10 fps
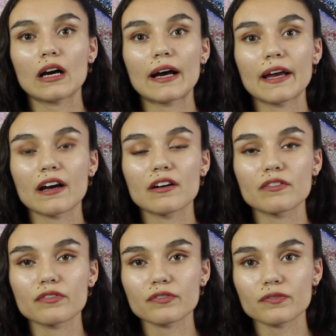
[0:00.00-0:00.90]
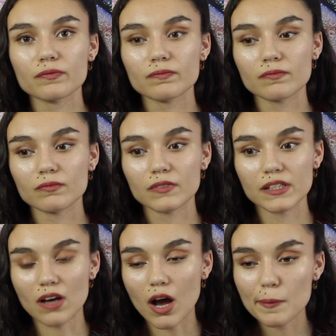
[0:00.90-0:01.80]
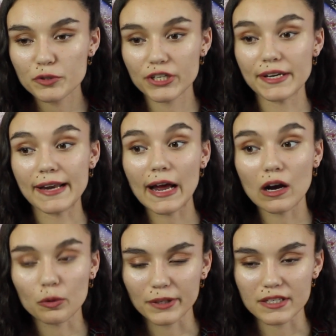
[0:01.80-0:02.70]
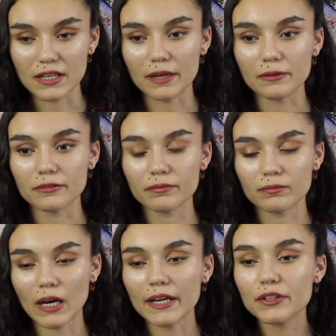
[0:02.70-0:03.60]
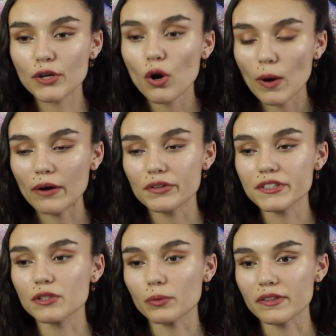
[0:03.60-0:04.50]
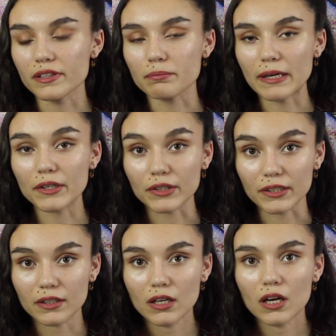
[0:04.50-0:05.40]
I have the option now, because I know how to deal with it better.